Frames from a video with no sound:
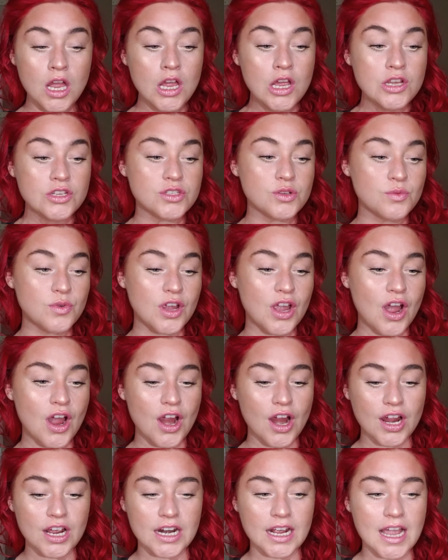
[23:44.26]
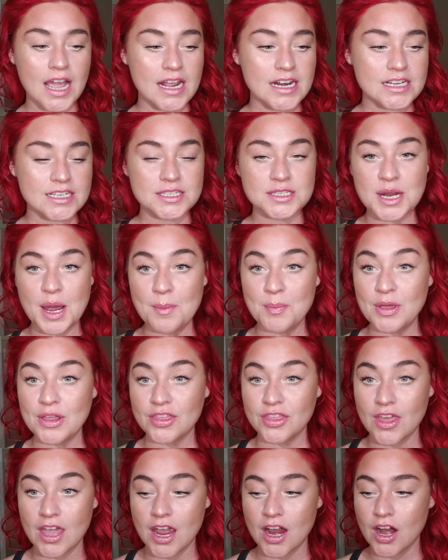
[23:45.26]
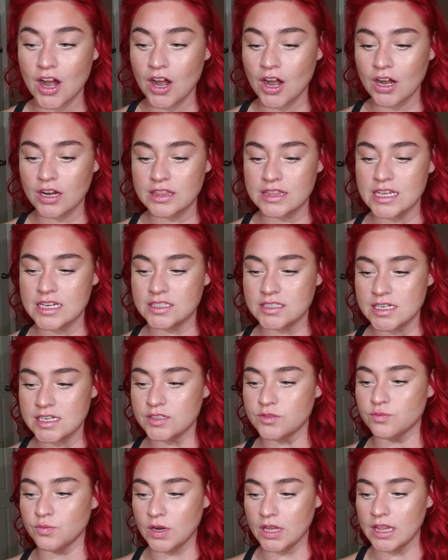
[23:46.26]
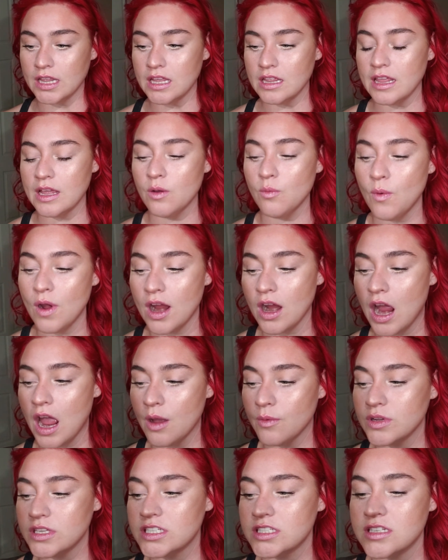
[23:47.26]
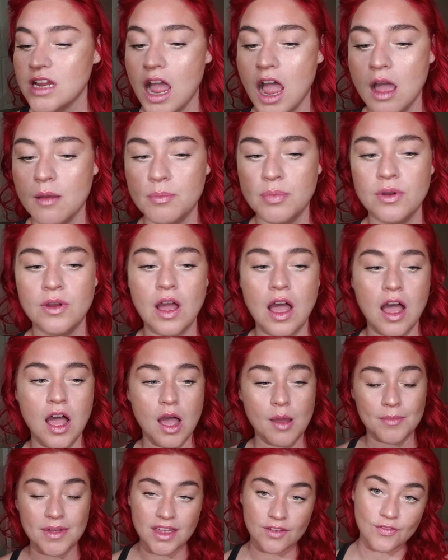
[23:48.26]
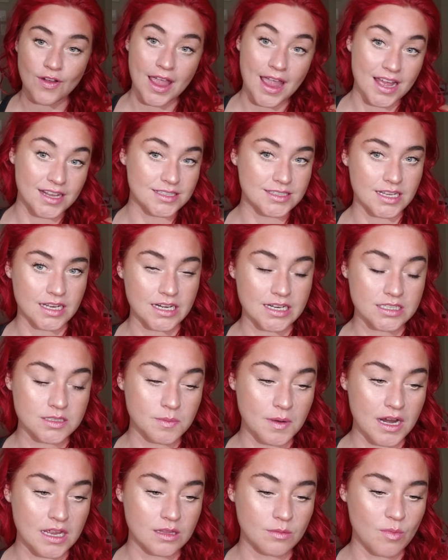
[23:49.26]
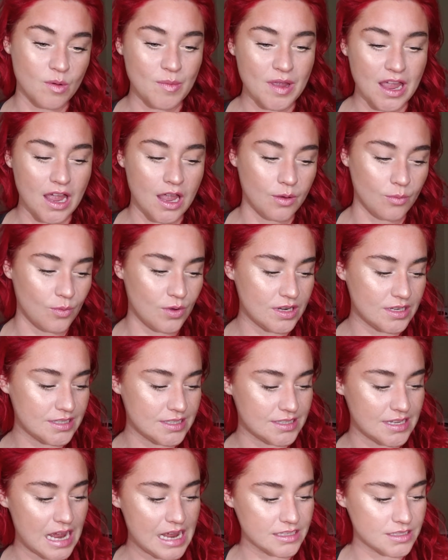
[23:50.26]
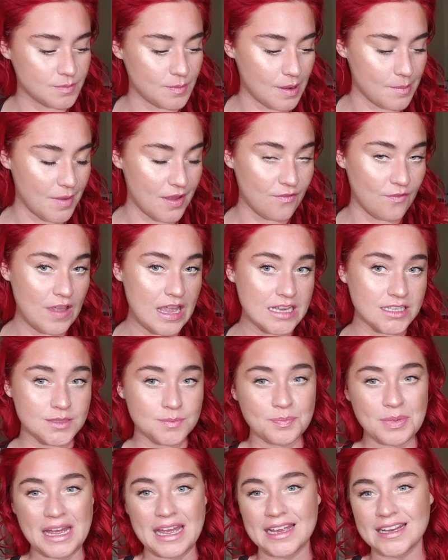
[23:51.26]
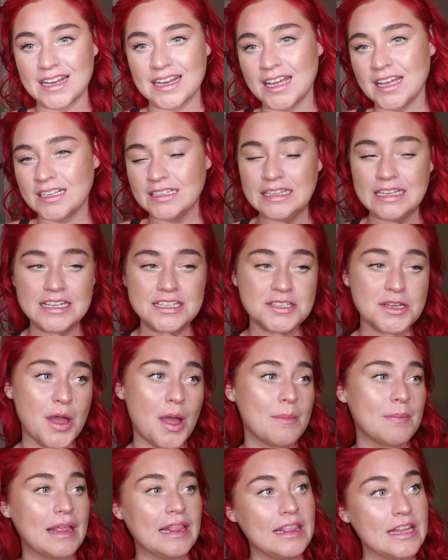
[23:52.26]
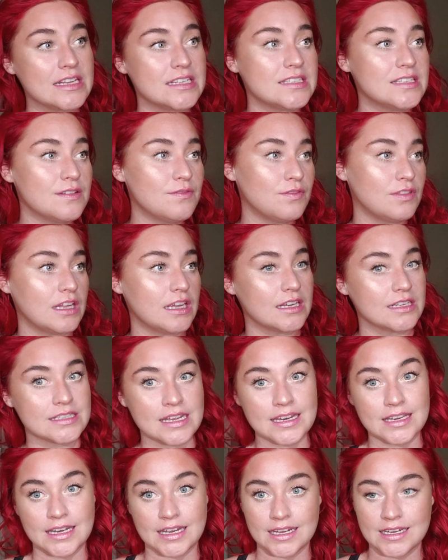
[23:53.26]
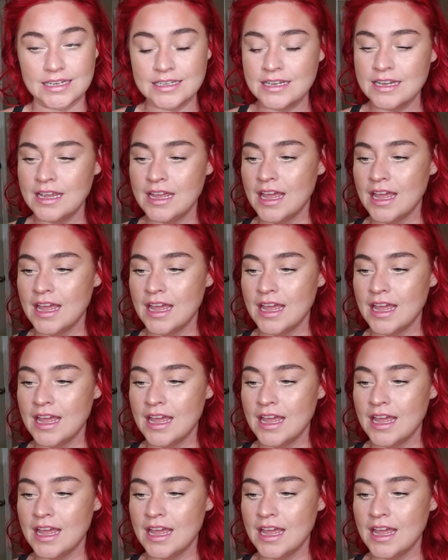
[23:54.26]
So we are going to kind of stop it there. This is really like where I would stop. If I had setting spray at the moment, I would set and spray my face, but that's on my list of things I need.